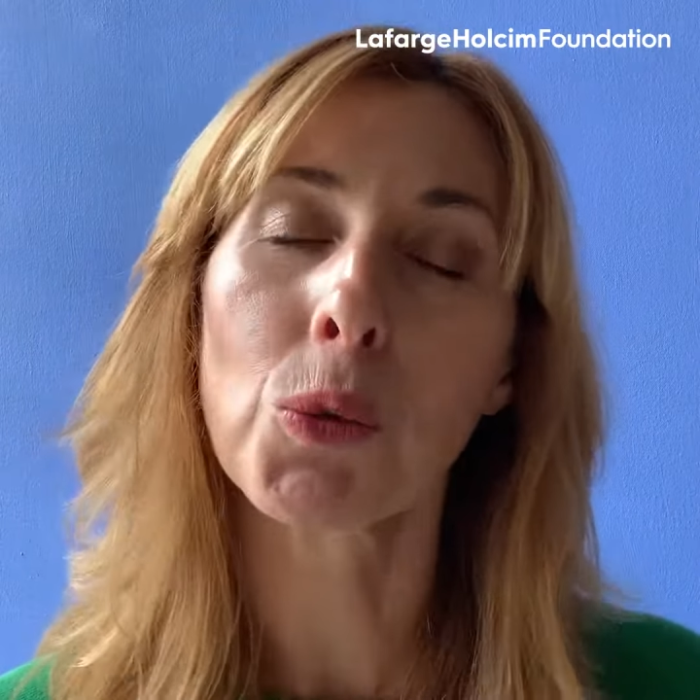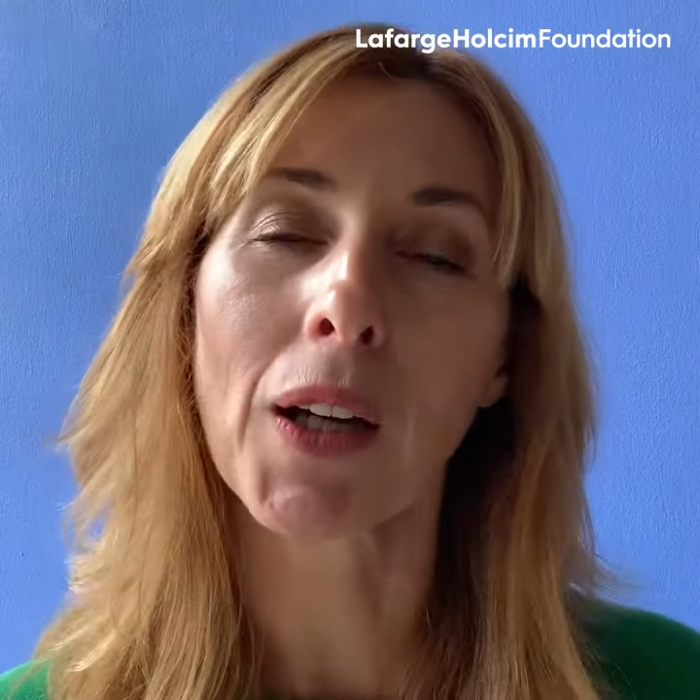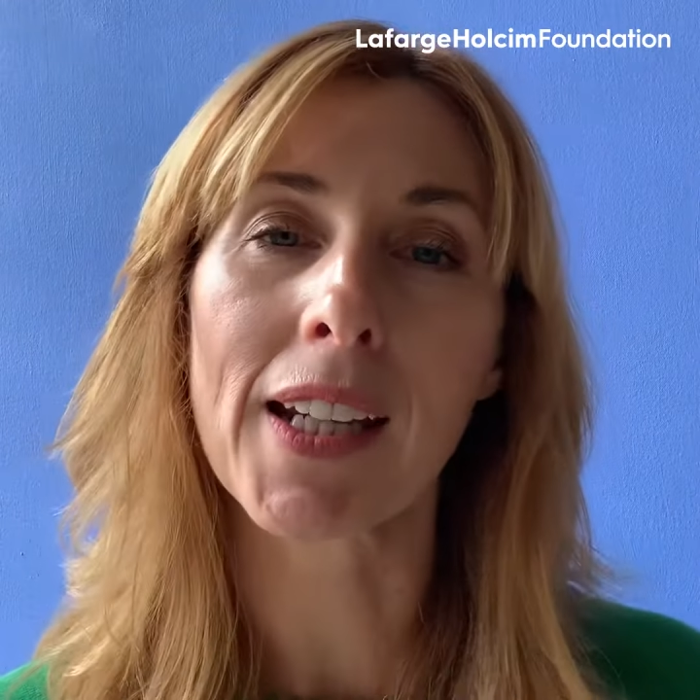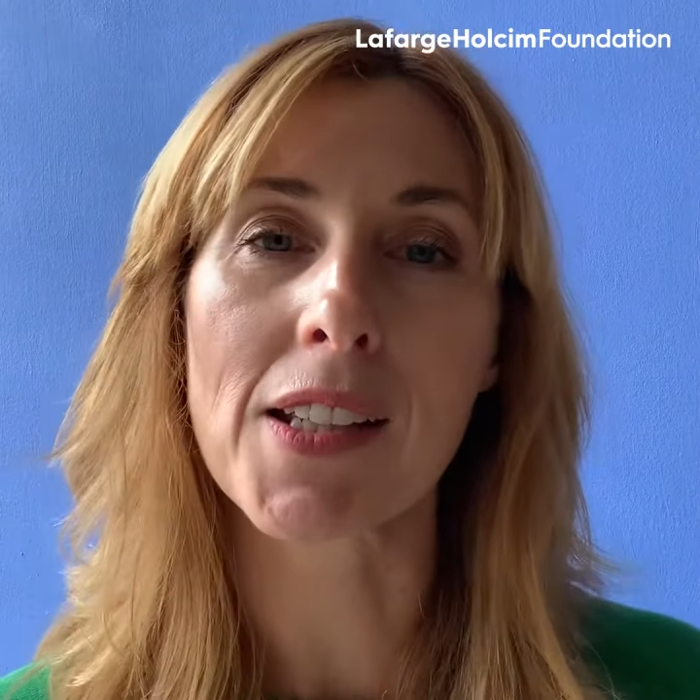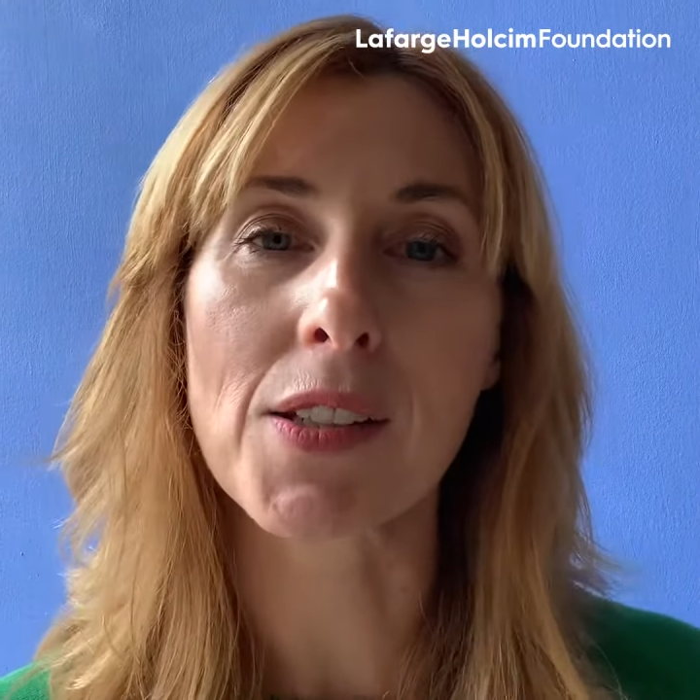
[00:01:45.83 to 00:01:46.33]

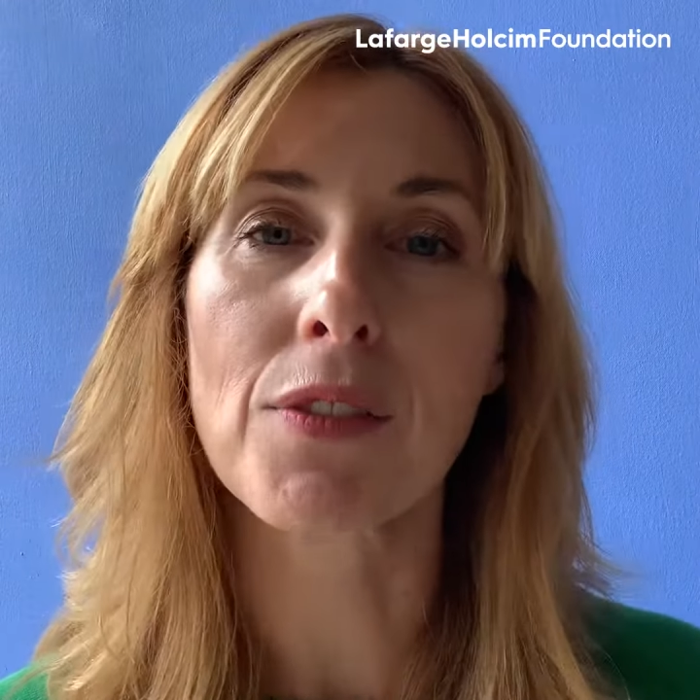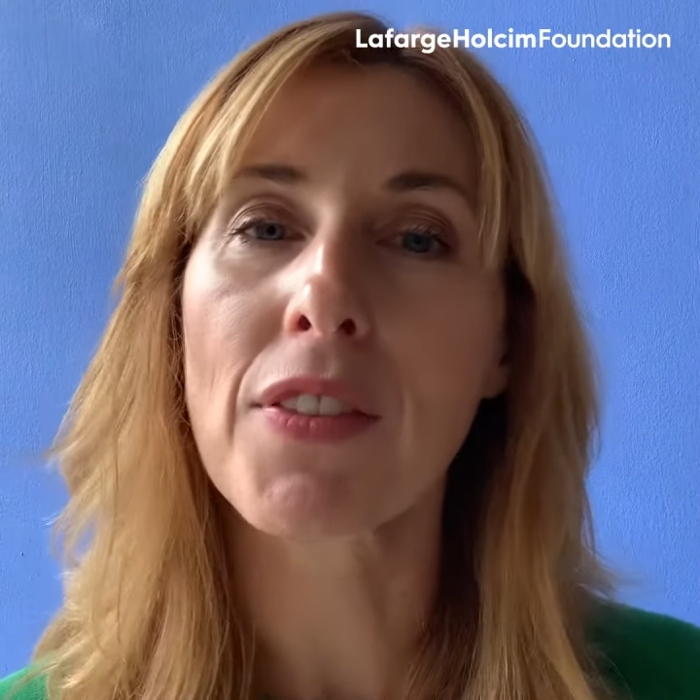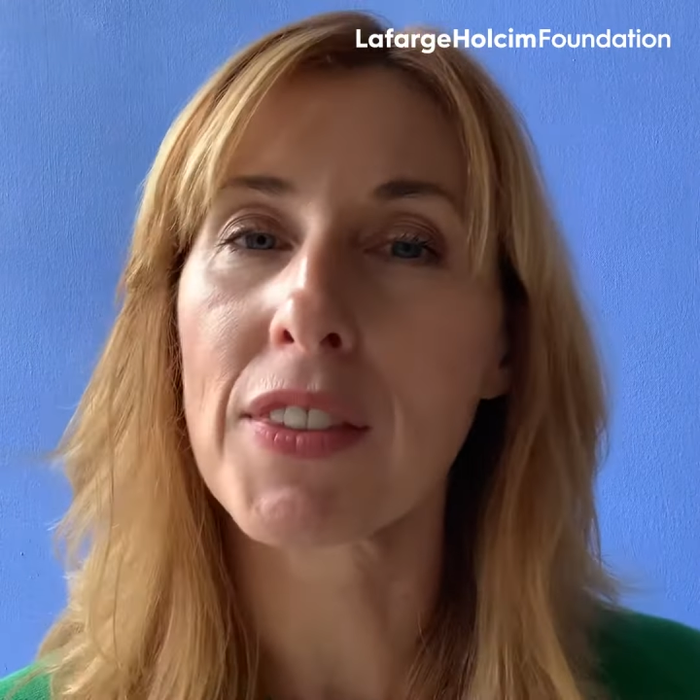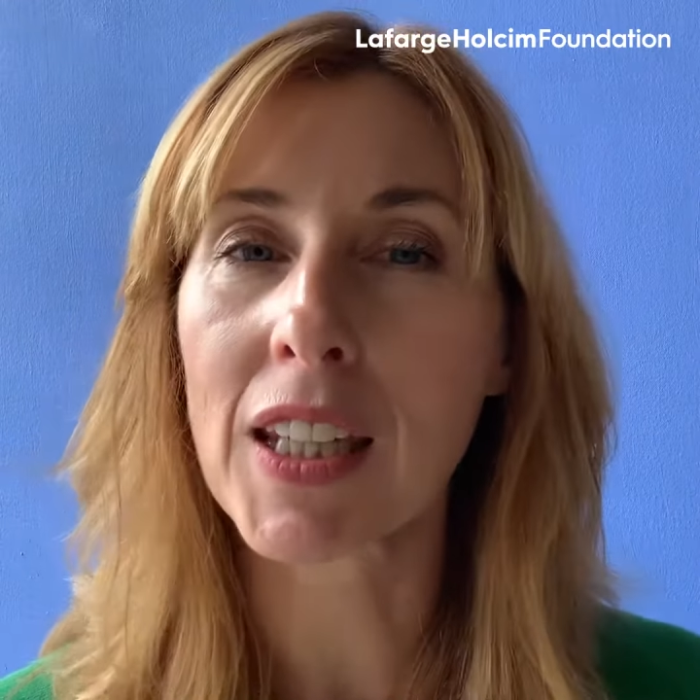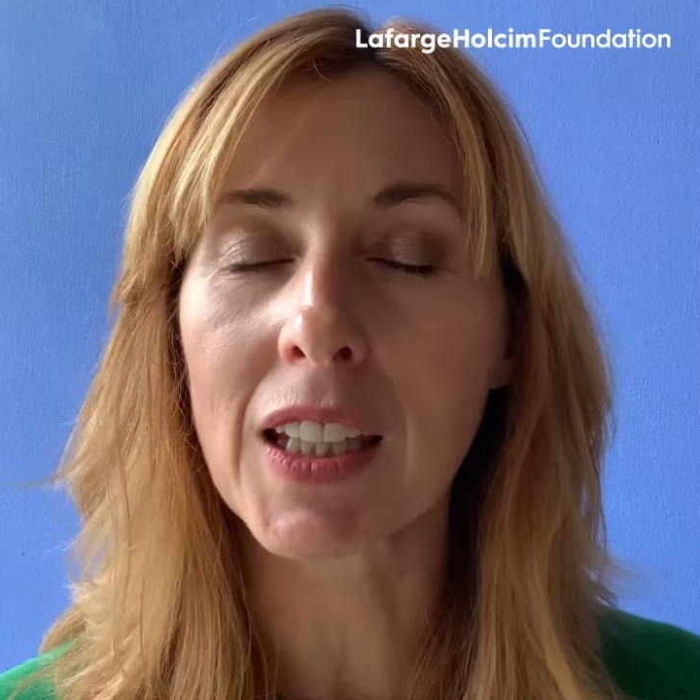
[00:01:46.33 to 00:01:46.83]
ways of
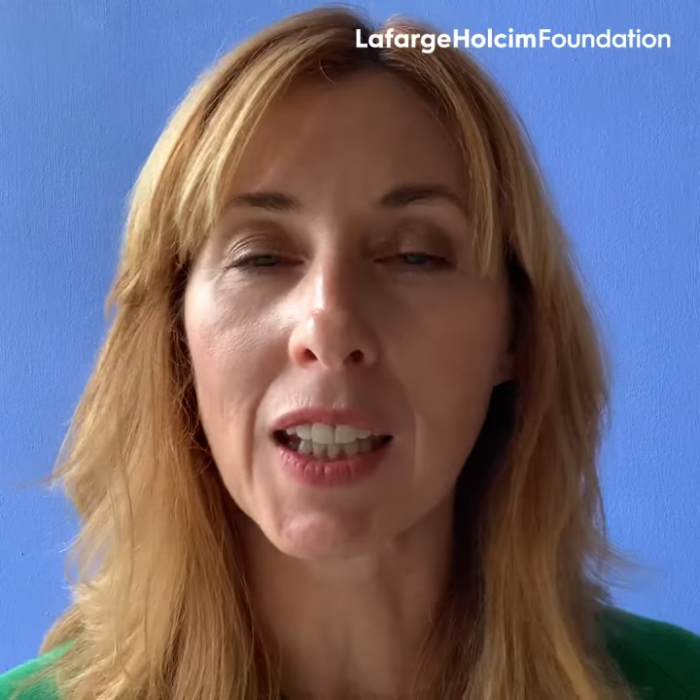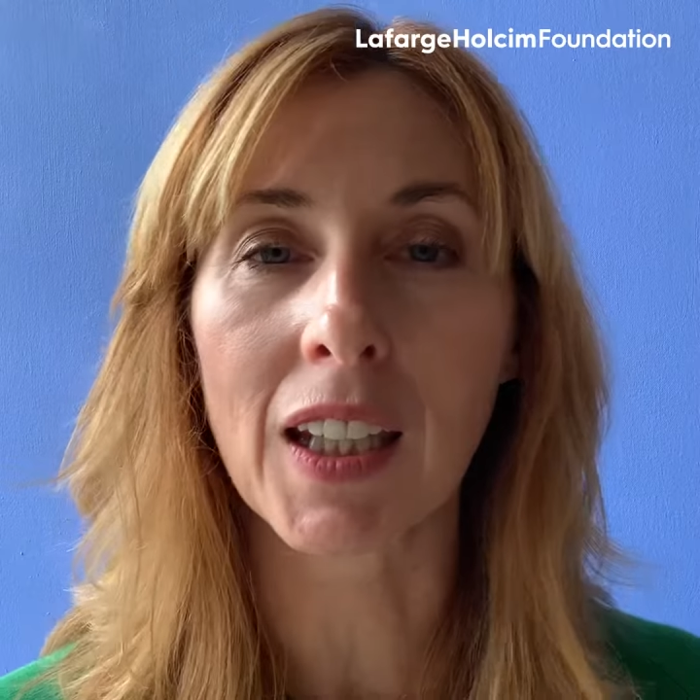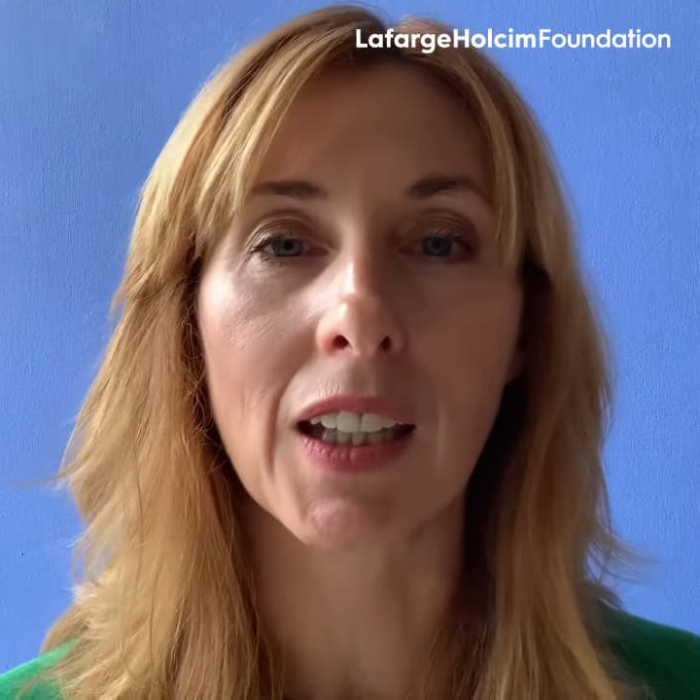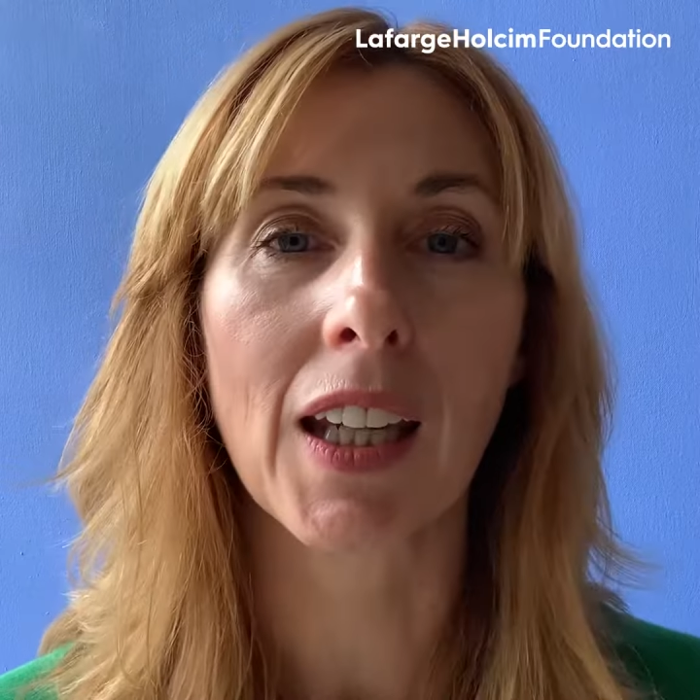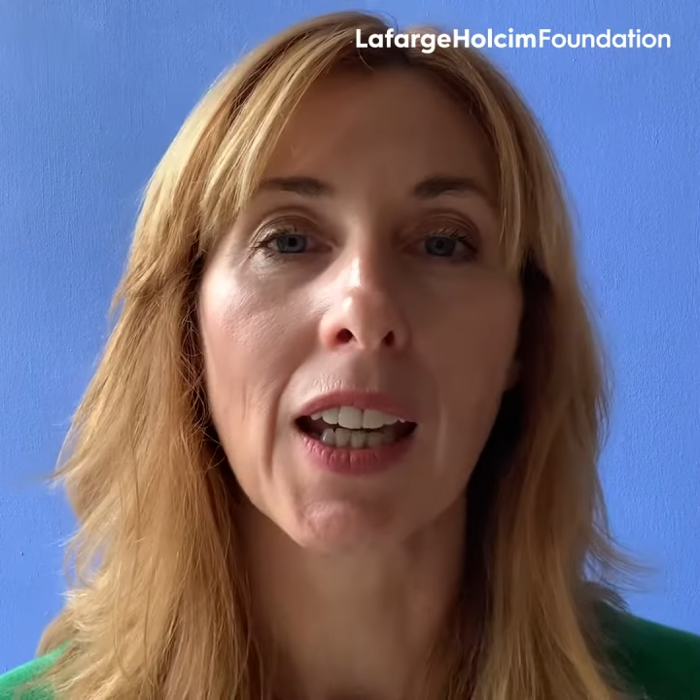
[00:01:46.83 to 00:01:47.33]
thinking